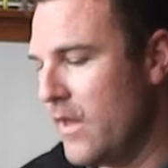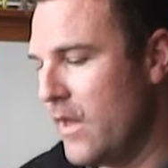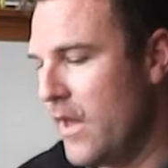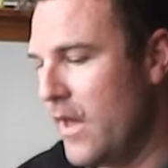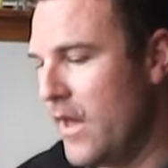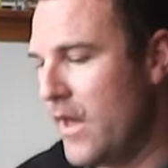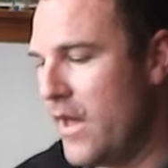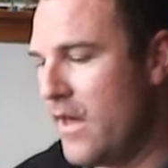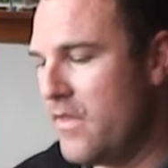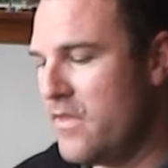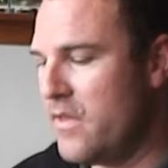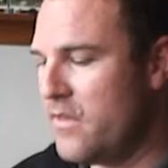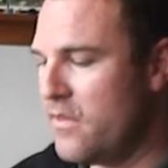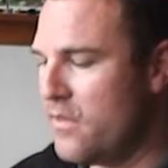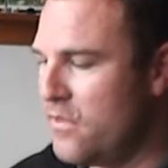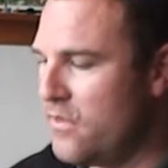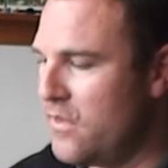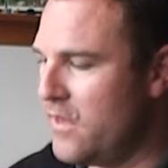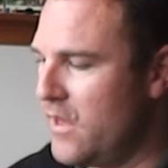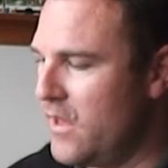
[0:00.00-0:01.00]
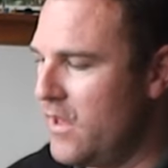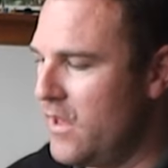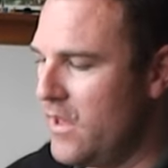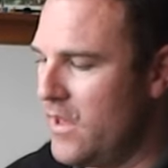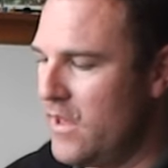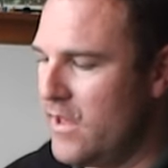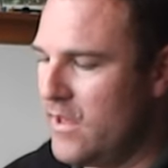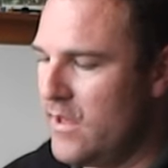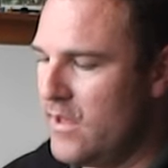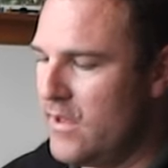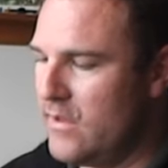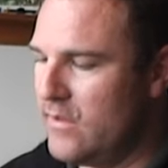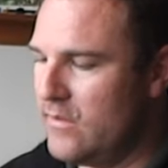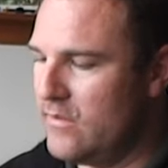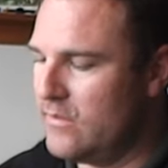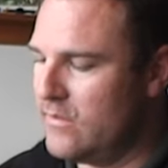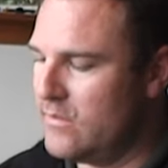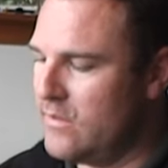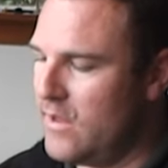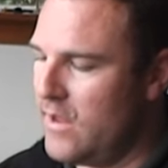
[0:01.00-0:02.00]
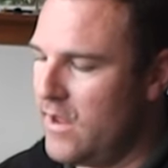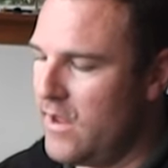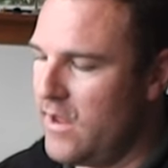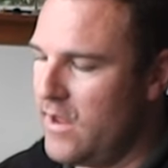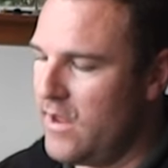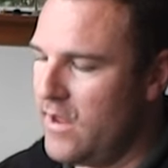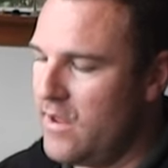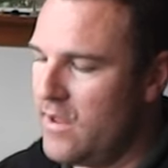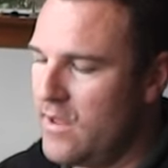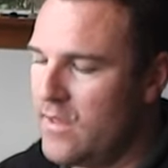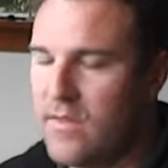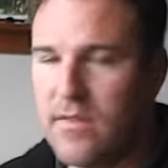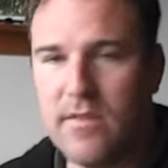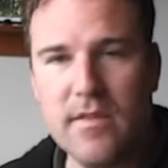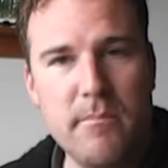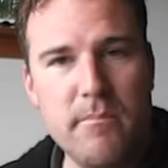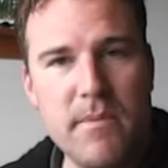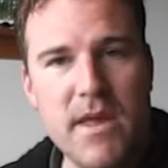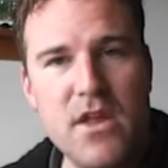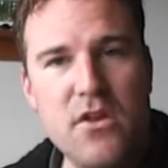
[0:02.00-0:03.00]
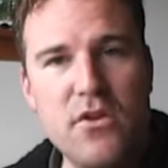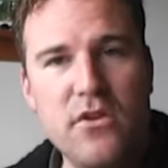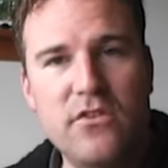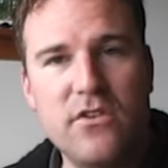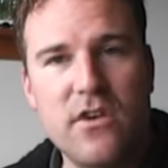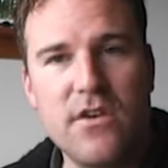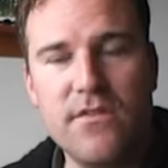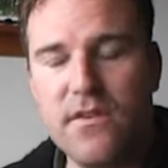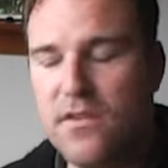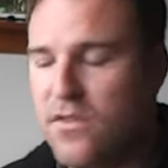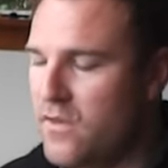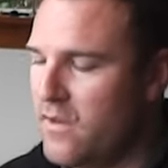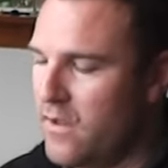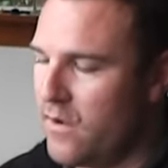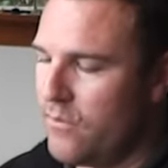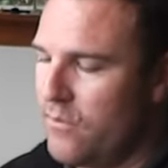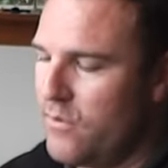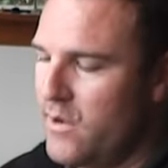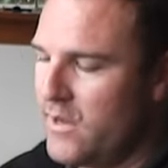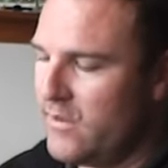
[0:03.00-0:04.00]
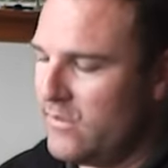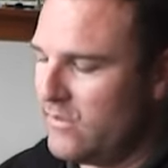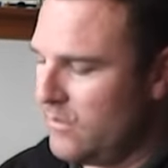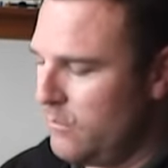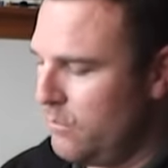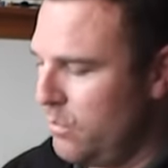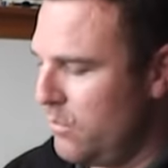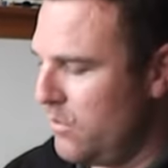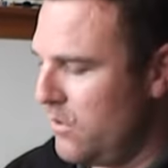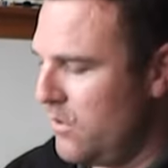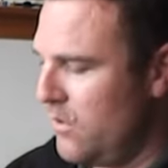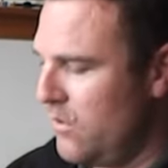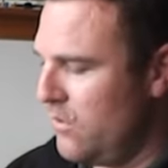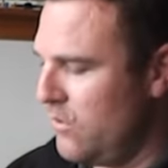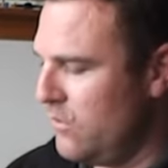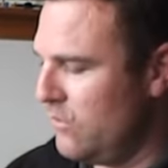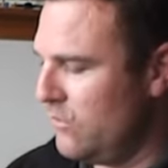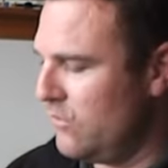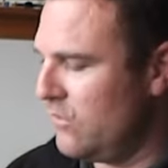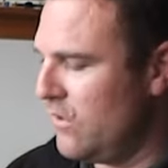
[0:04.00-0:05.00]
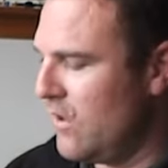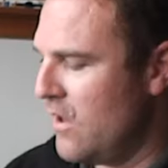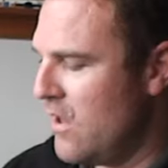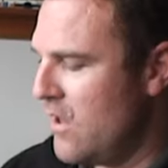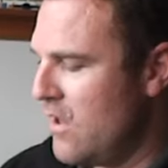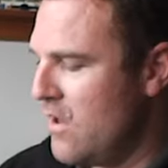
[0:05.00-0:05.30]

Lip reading: The other thing is the menus and everything are really simple to use.